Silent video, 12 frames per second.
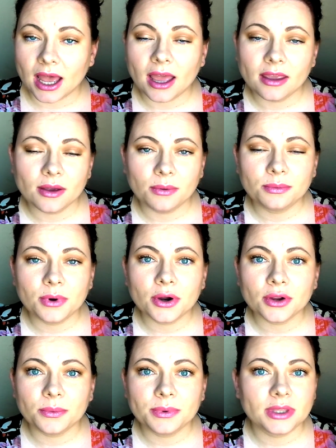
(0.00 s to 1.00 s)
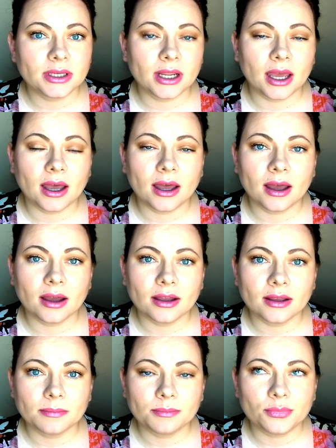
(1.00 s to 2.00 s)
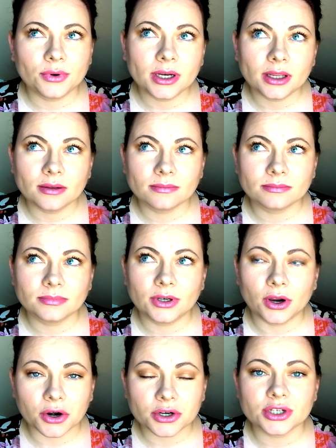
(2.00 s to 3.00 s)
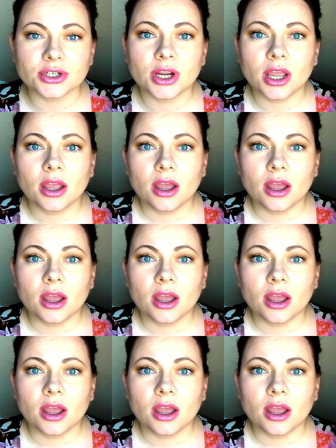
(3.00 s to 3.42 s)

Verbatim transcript: I work with a pretty large